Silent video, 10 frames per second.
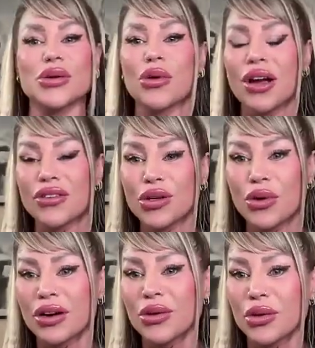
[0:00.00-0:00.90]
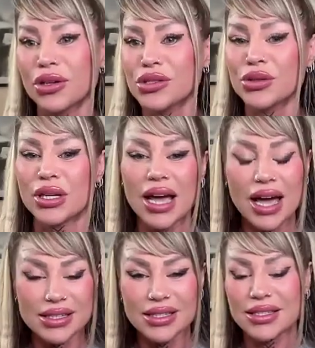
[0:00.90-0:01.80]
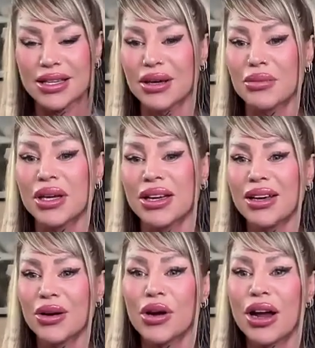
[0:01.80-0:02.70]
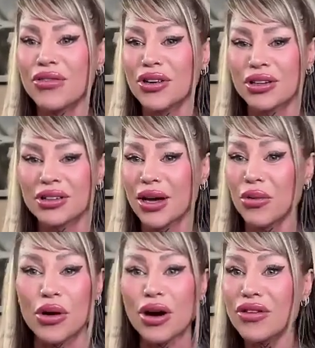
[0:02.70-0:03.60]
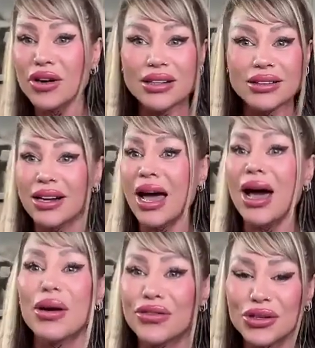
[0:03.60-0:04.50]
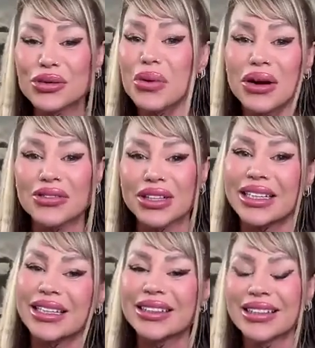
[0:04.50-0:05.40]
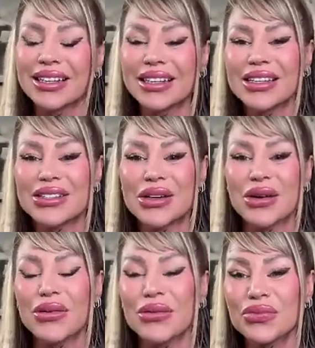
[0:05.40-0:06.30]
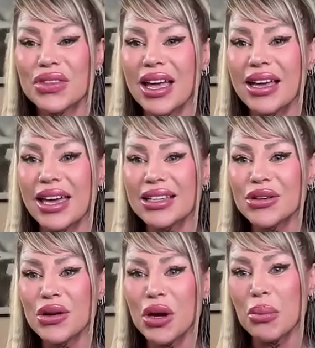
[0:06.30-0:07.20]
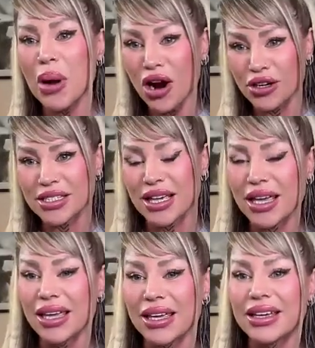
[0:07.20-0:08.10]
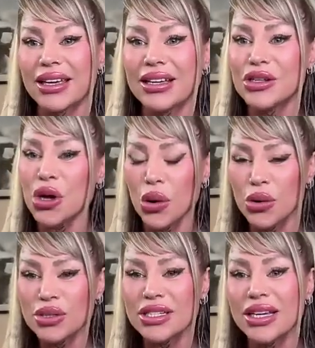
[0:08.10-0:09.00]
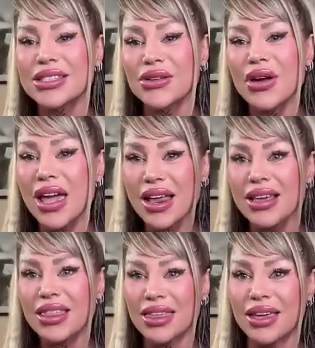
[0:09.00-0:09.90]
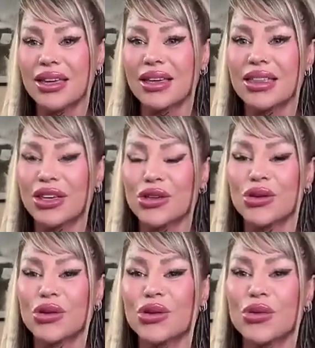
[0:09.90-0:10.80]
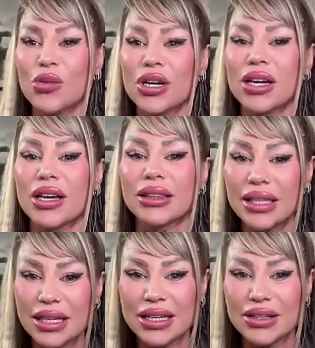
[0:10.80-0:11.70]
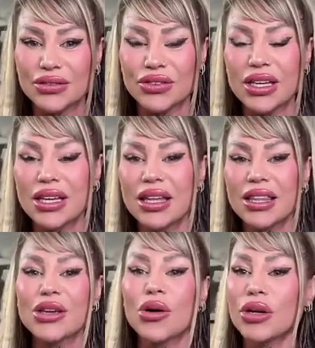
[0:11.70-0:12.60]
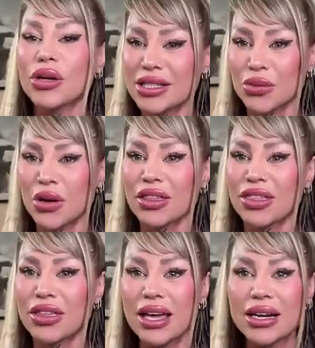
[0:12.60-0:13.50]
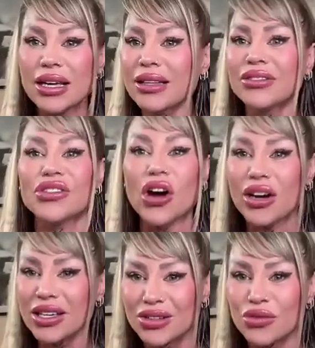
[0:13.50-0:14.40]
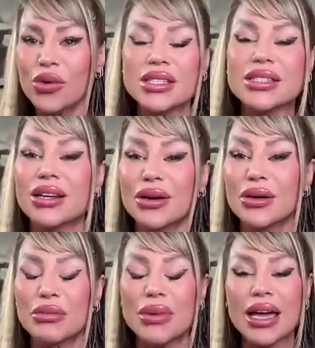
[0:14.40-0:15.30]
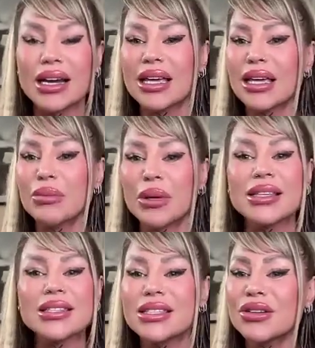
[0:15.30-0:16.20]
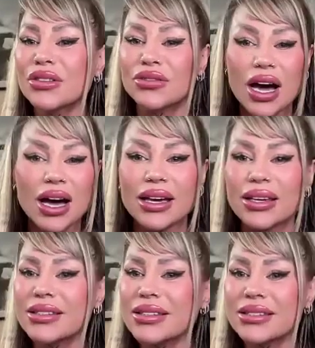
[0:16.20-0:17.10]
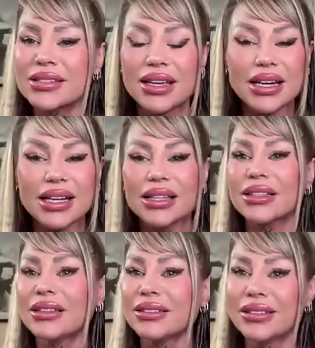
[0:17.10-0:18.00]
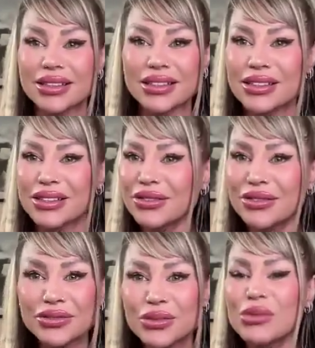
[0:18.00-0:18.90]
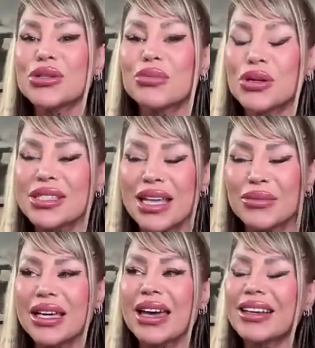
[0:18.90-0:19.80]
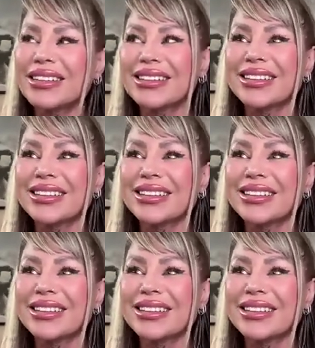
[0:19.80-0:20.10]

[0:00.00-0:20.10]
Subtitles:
So wherever you are in the world, you can access him wherever and however you want, really. So I guess on a parting note, is there anything that you want to leave the audience with? Any little nuggets of wisdom, any pieces of advice, what was your book's name again?